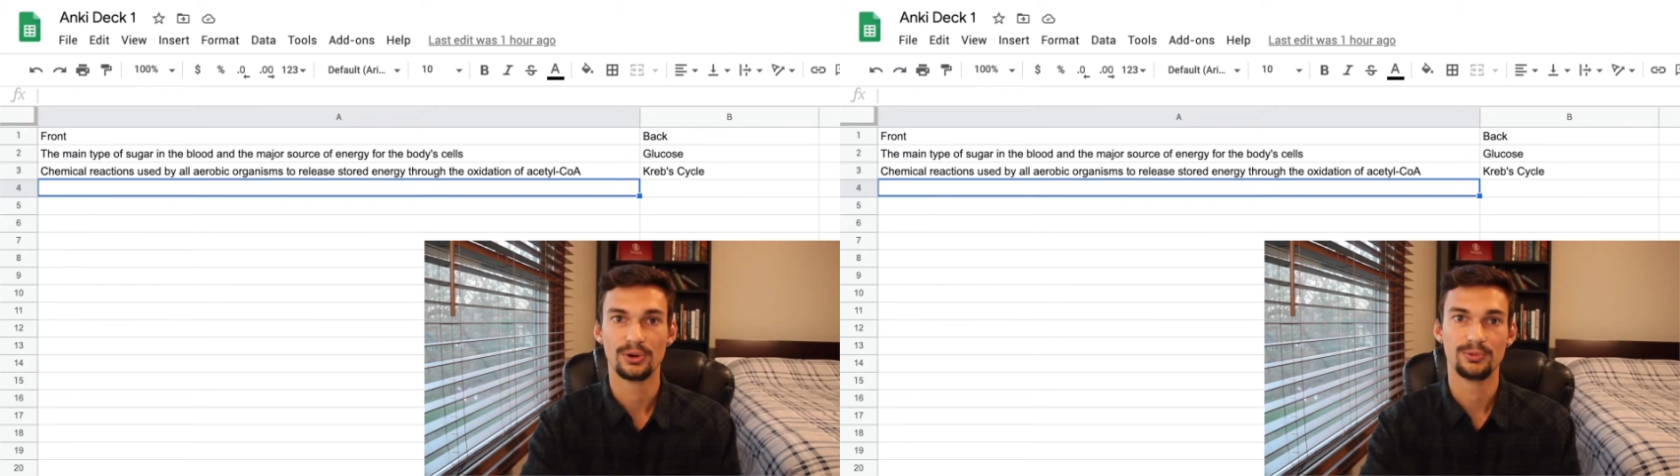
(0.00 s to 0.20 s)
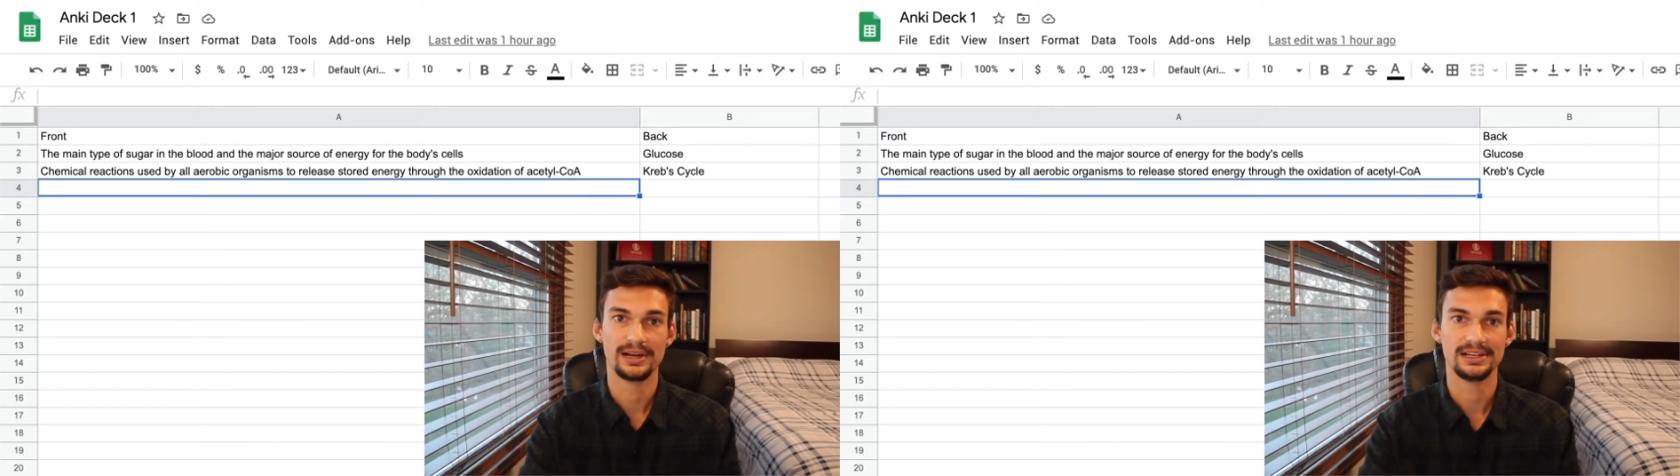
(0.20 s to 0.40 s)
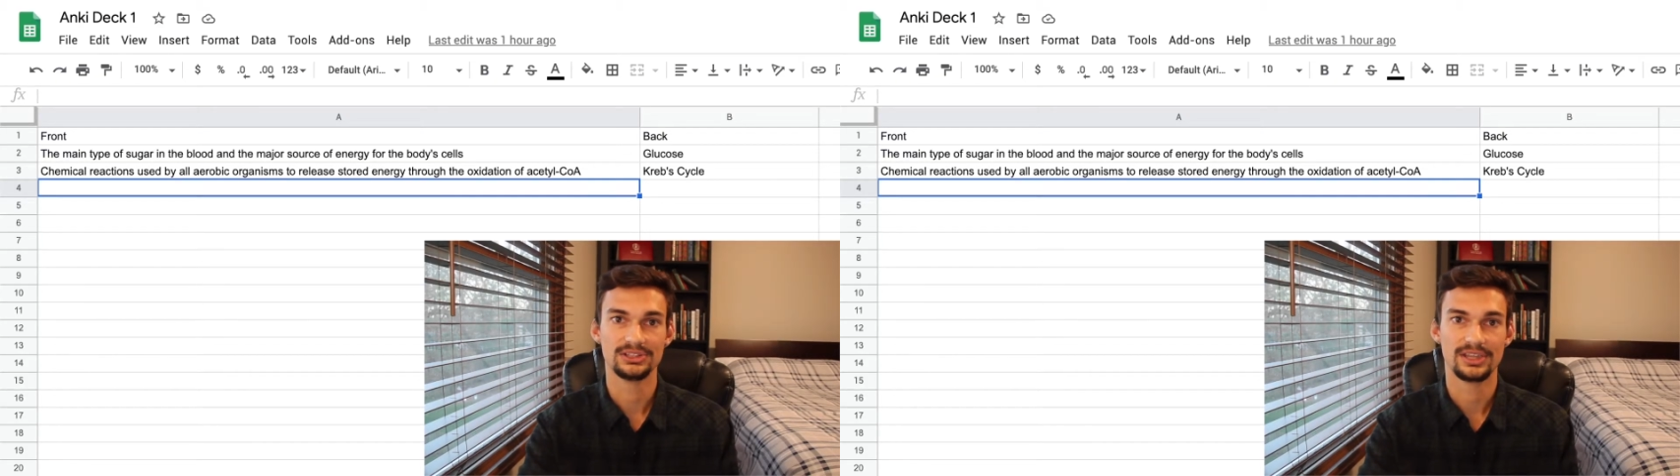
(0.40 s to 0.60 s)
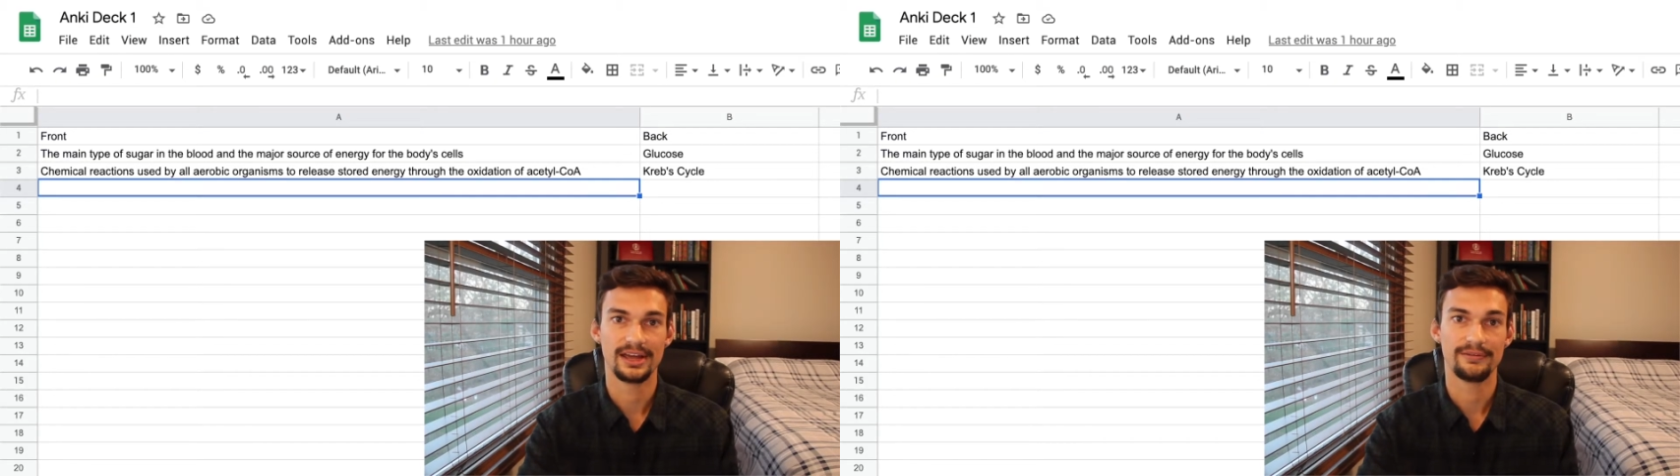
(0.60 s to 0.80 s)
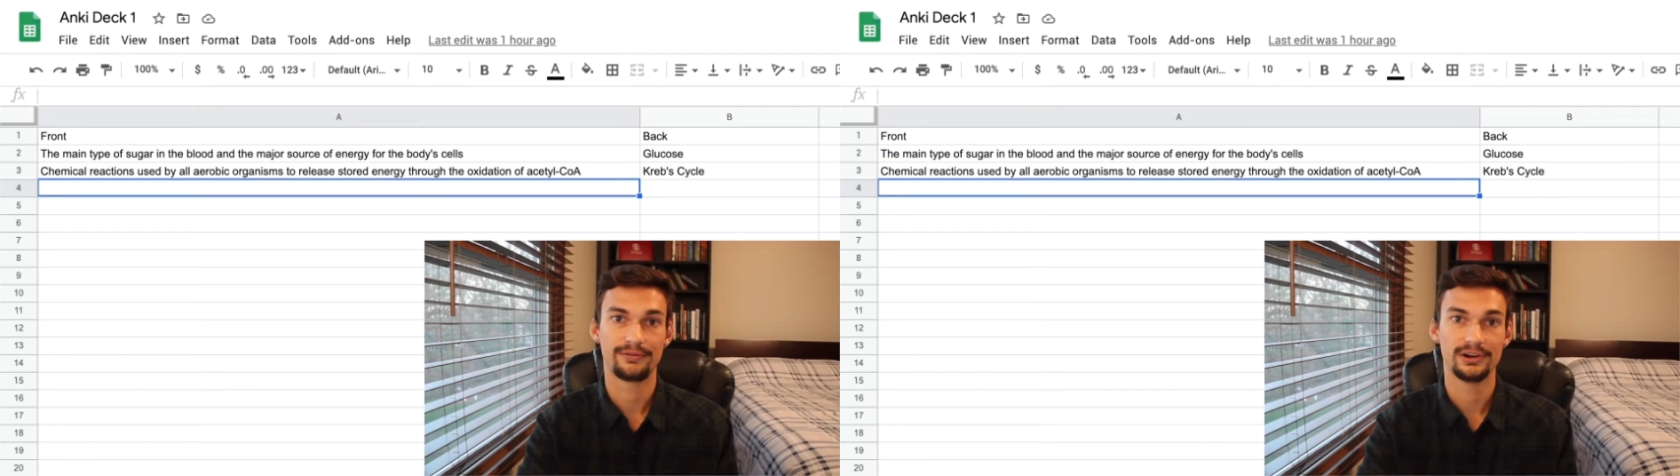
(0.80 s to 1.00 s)
arrange
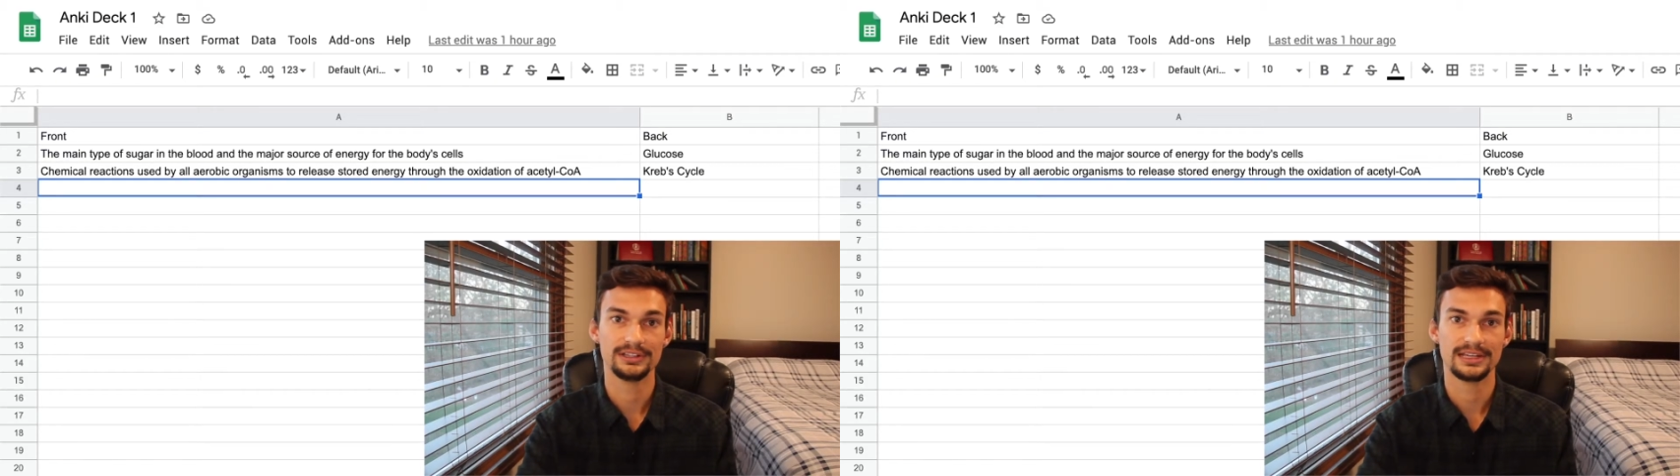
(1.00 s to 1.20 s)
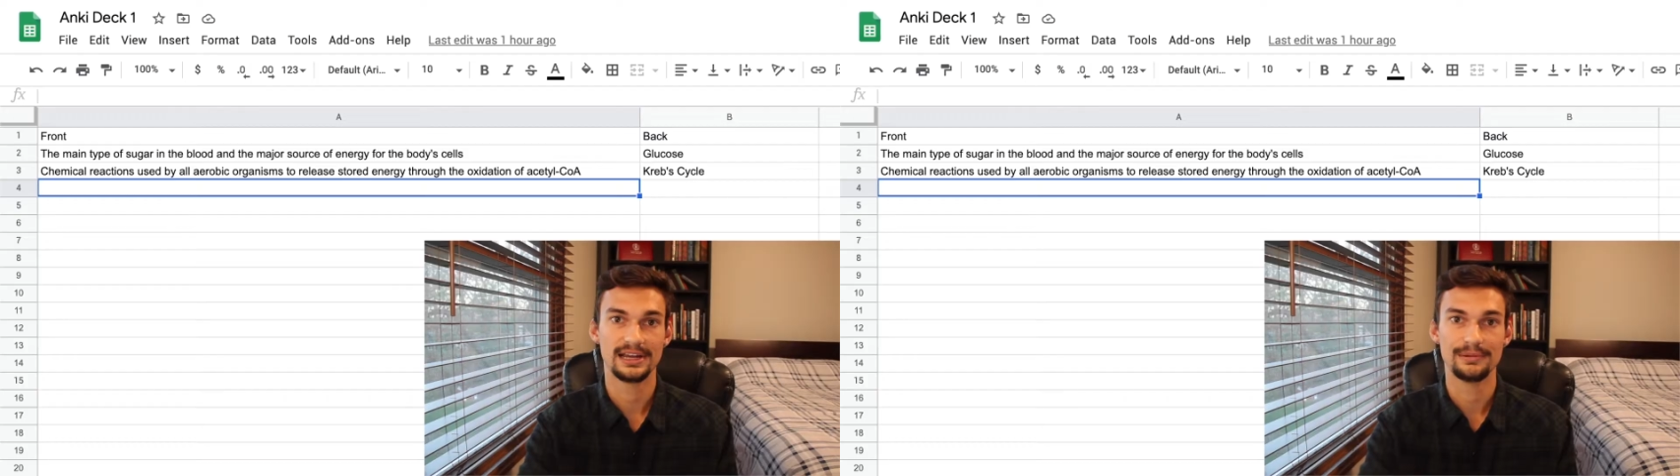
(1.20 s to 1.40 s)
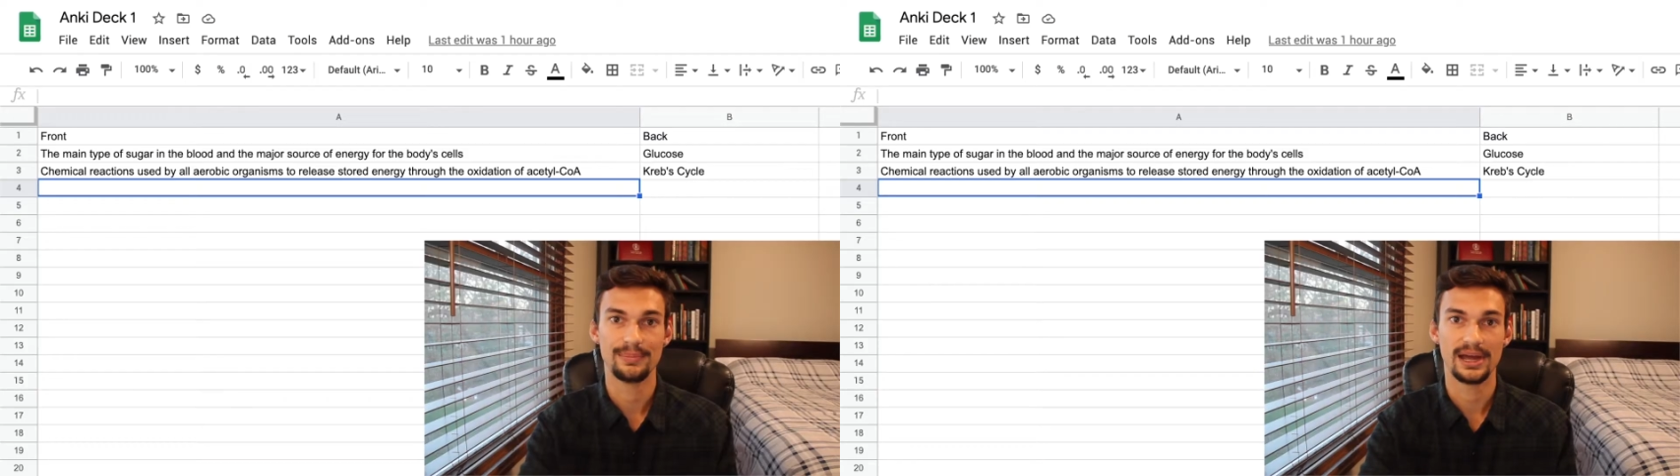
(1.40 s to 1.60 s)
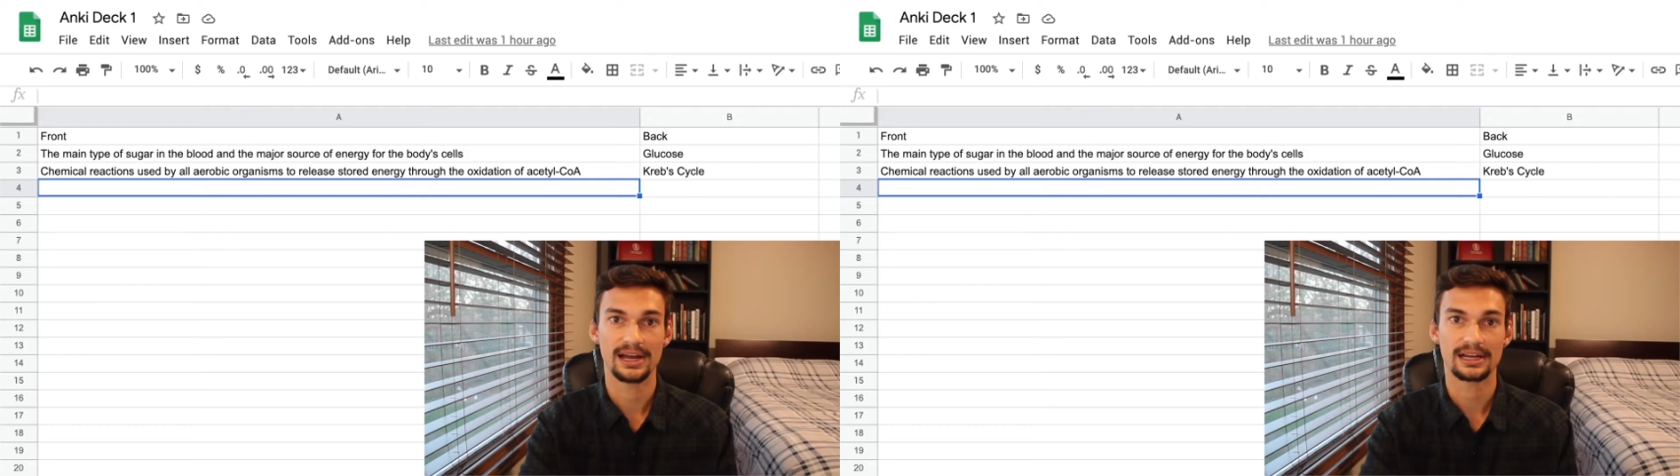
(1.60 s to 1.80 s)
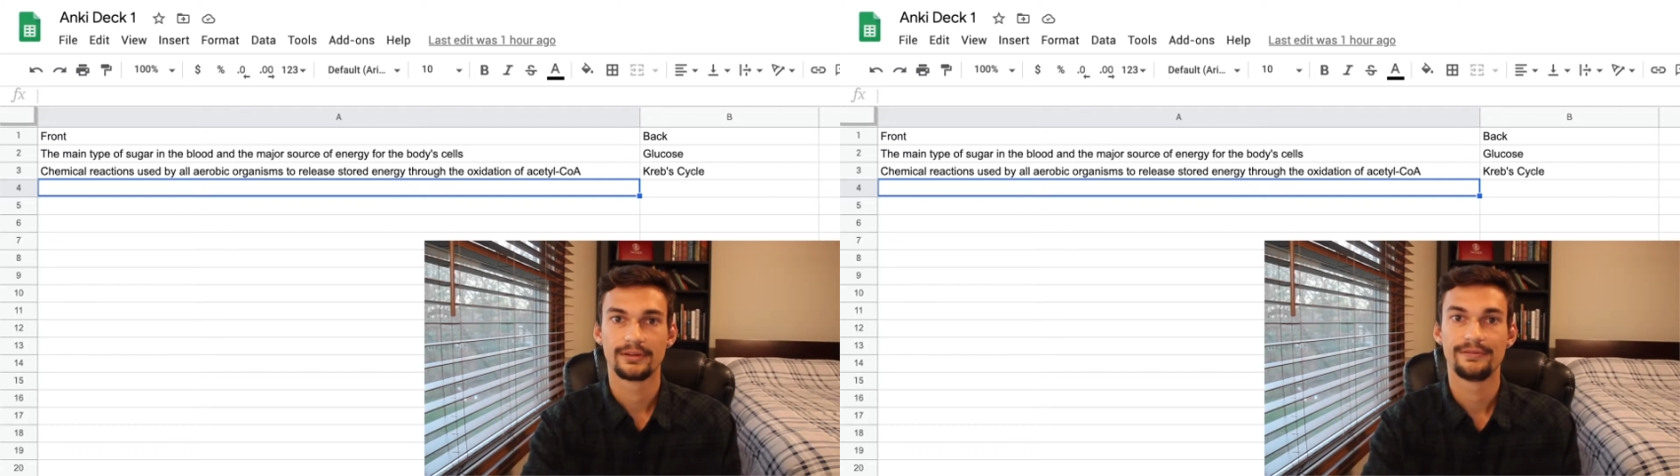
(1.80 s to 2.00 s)
that front and back.